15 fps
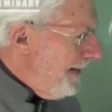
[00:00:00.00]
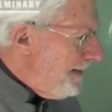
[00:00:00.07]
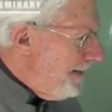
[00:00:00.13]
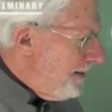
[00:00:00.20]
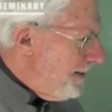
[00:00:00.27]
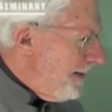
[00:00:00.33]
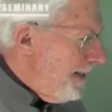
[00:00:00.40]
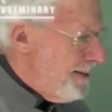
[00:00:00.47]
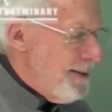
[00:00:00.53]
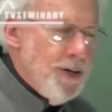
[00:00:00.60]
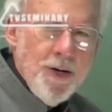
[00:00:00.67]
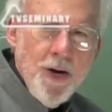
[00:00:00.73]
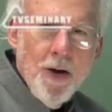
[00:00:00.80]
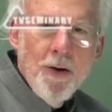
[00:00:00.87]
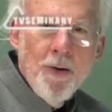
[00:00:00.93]
message says,
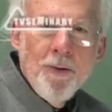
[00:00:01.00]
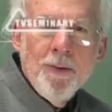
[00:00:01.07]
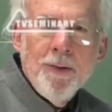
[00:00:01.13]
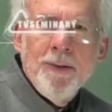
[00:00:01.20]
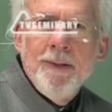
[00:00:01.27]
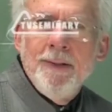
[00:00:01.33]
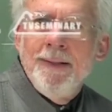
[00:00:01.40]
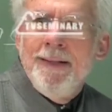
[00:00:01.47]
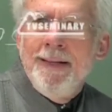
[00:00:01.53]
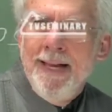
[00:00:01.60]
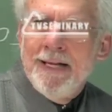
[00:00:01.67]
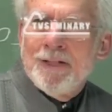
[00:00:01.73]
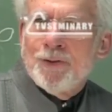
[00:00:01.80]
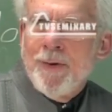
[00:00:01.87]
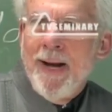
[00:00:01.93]
no,
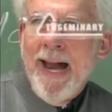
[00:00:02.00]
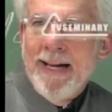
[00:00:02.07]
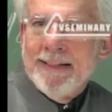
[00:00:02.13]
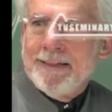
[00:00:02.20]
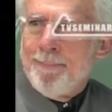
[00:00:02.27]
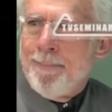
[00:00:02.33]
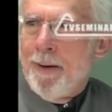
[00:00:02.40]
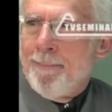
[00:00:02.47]
history has a